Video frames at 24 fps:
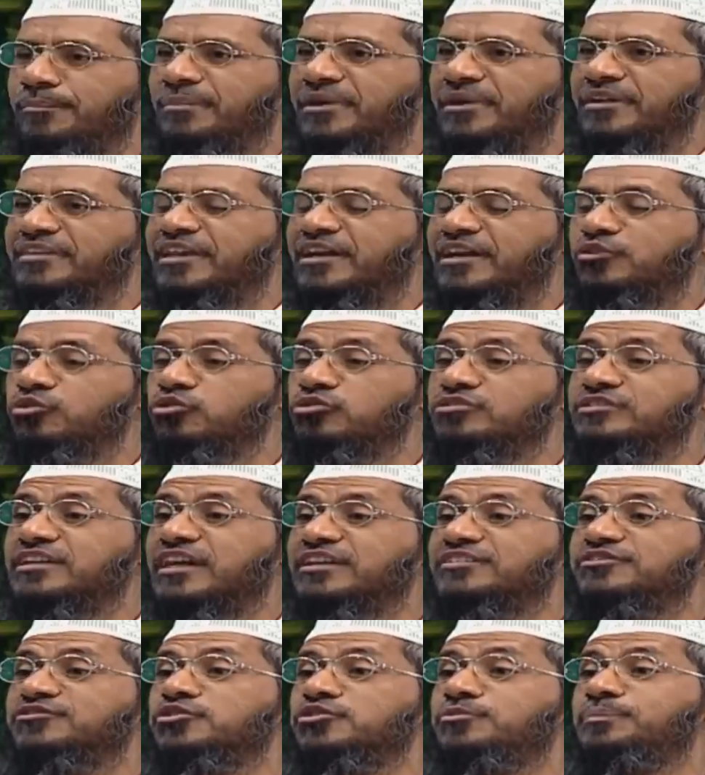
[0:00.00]
but there are no
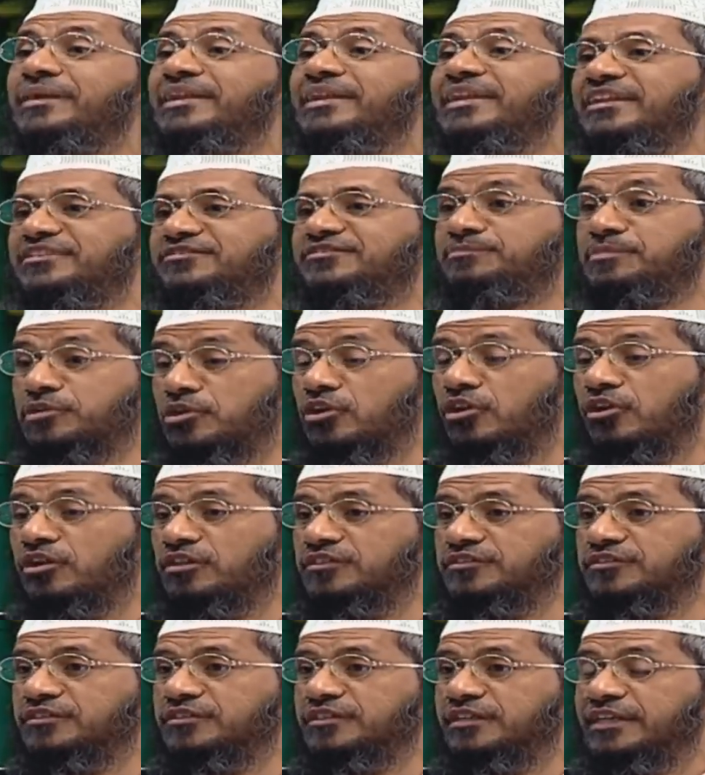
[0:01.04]
chance you will pay less.
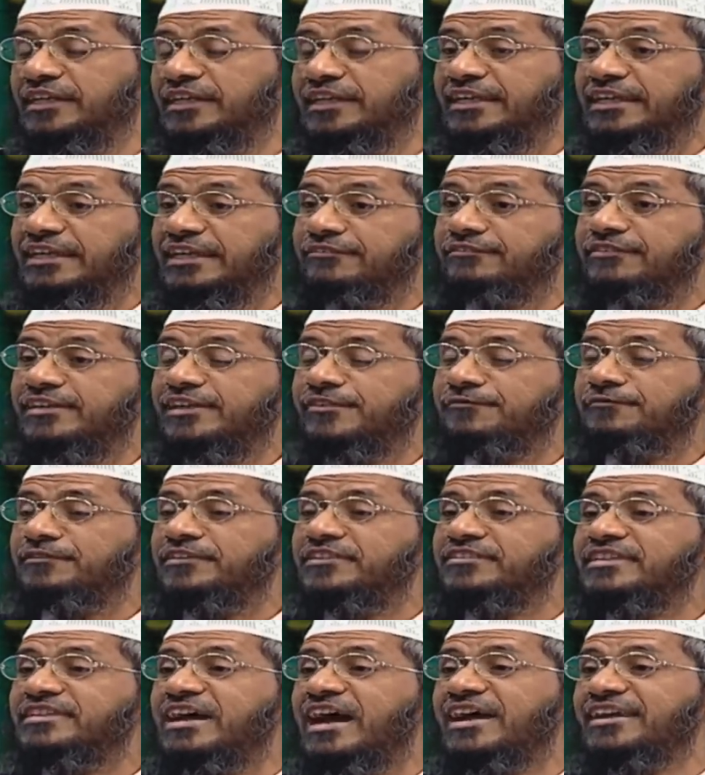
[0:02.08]
Because even if it
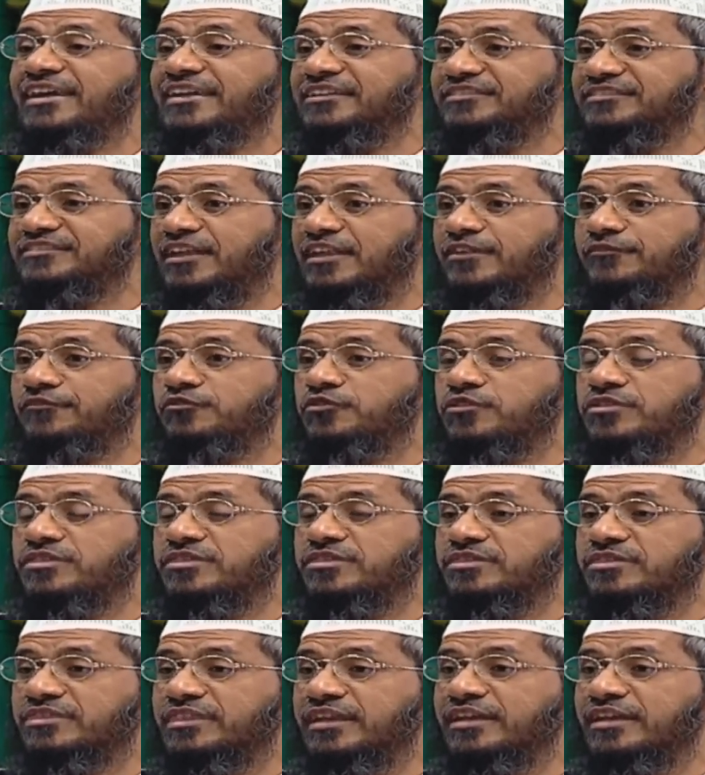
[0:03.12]
is the highest, and if you
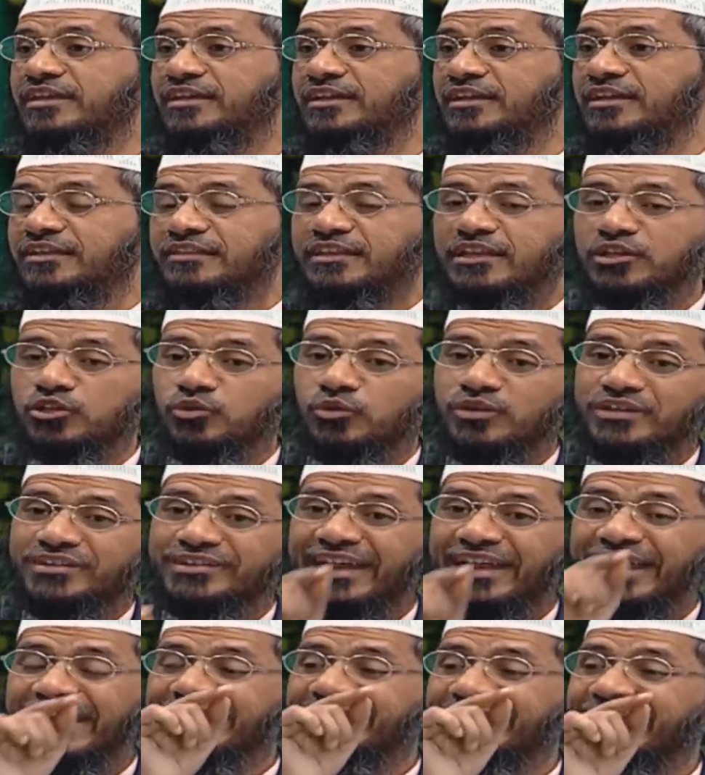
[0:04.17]
think that you will
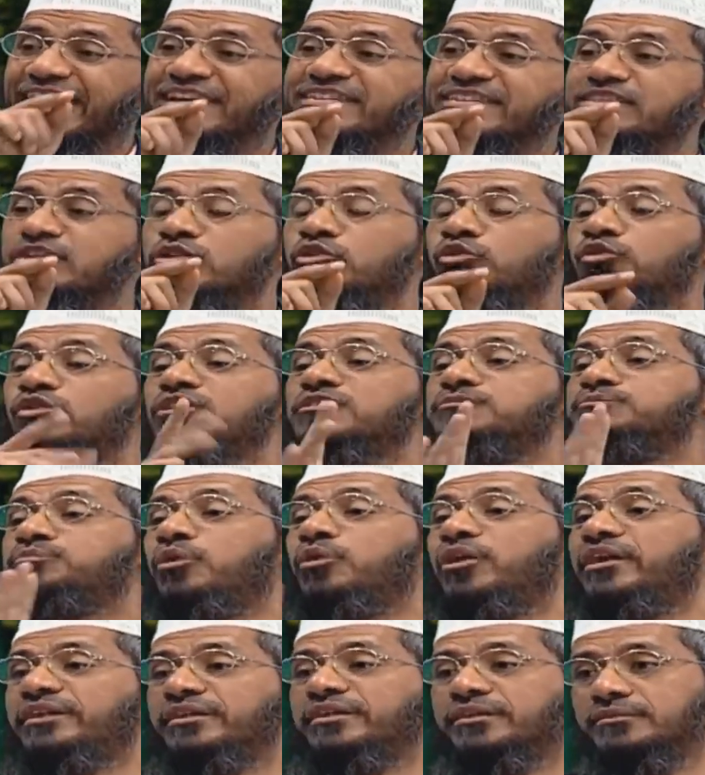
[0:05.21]
try and catch the lowest
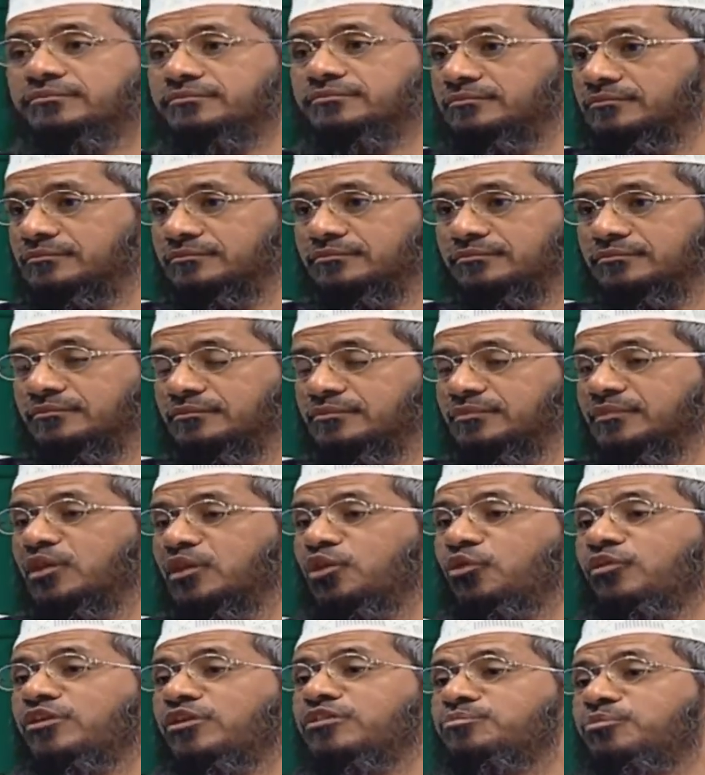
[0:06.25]
point
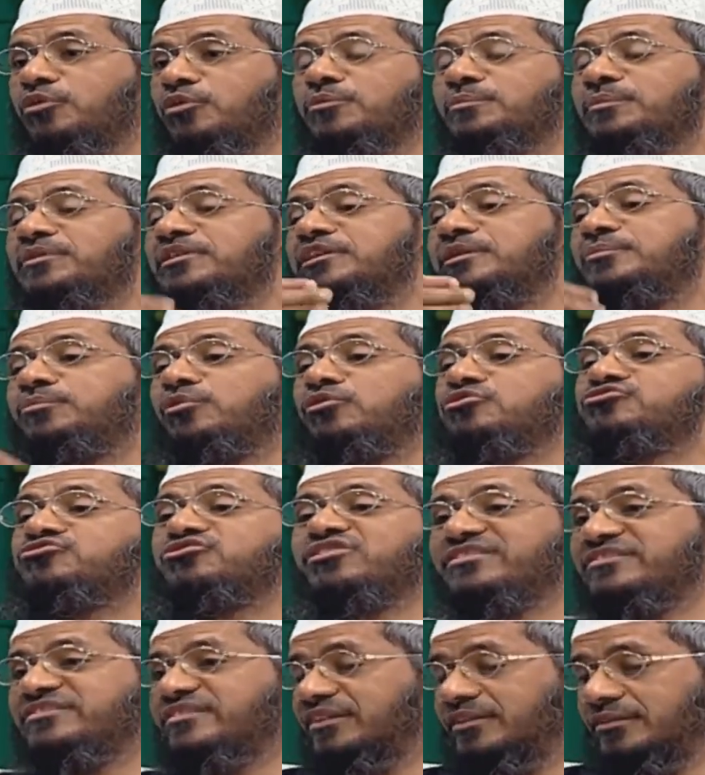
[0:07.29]
may keep on
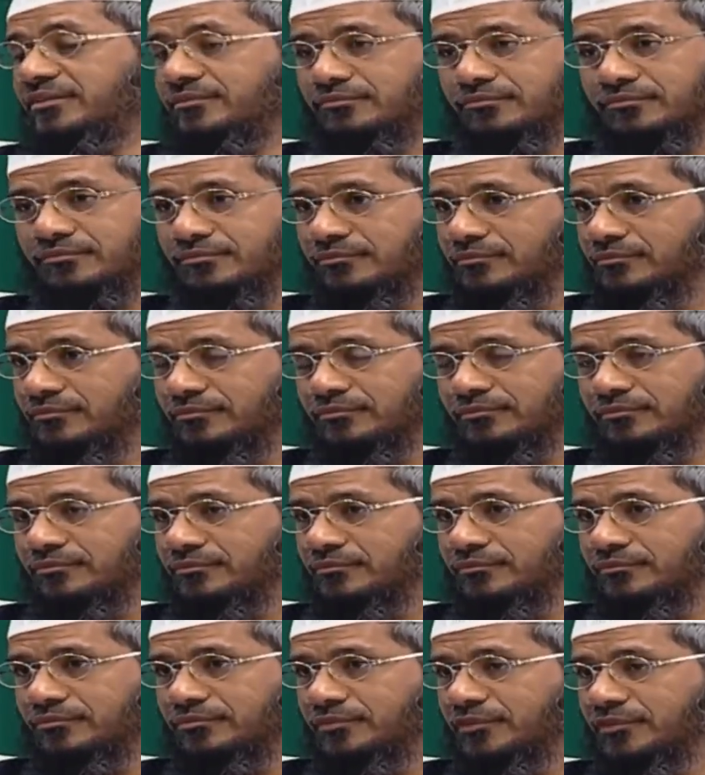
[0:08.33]
changing.
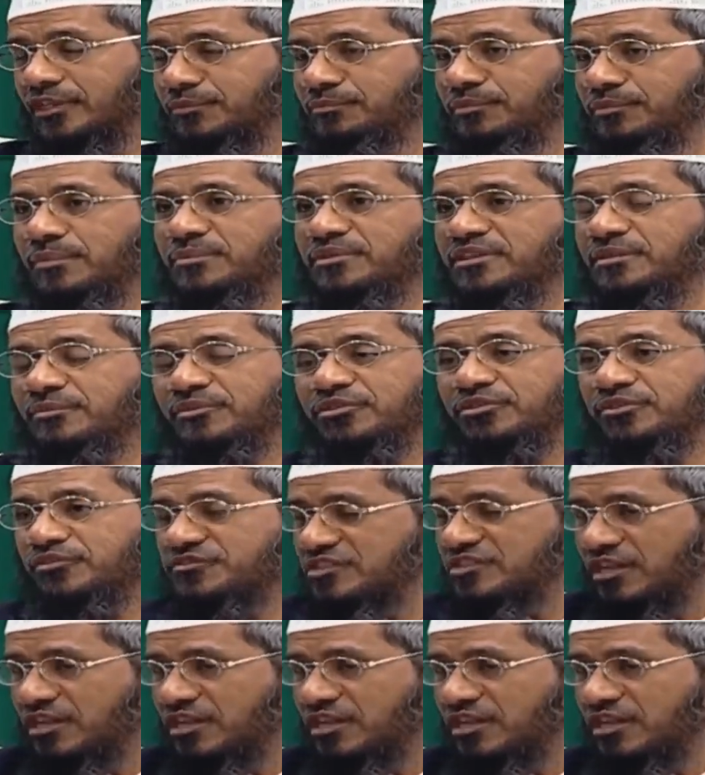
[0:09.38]
It may be in the month of